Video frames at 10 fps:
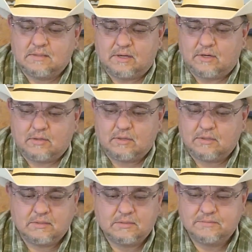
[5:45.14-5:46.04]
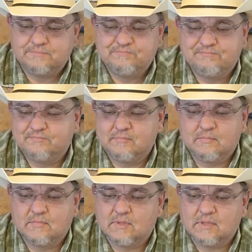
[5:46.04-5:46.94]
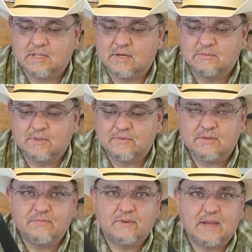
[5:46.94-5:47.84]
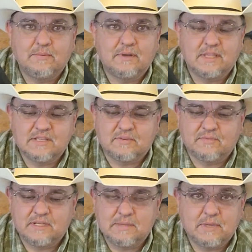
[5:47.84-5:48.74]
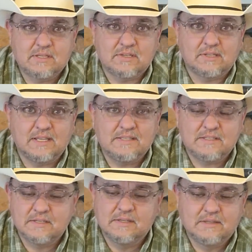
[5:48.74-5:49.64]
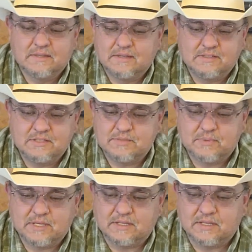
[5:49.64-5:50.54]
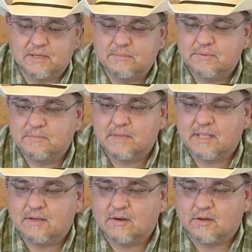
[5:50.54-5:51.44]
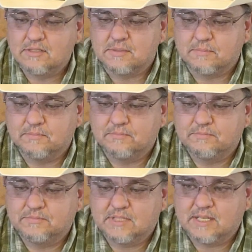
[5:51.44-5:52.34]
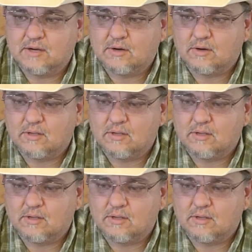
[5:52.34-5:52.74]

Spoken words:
They're, you know, if you can find one of these for 50 bucks or less, just pick it up. Man, they're awesome. They are